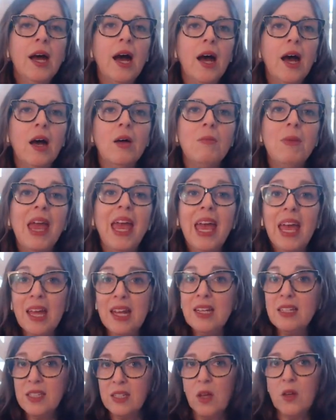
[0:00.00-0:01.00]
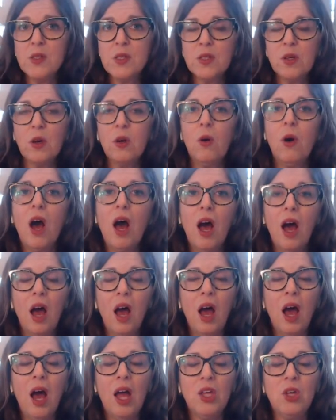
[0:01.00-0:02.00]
And it's also,